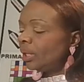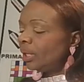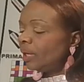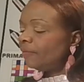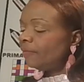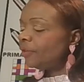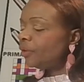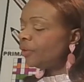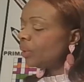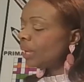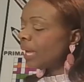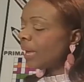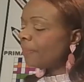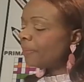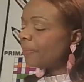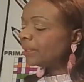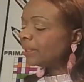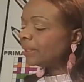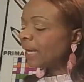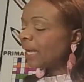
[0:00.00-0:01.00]
if you
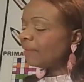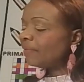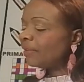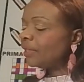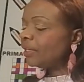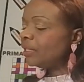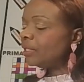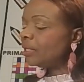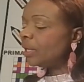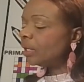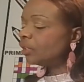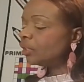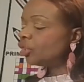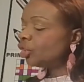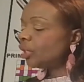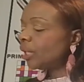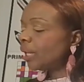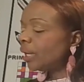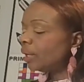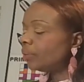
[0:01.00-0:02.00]
happen to have a young
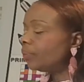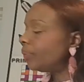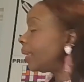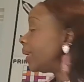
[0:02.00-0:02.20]
child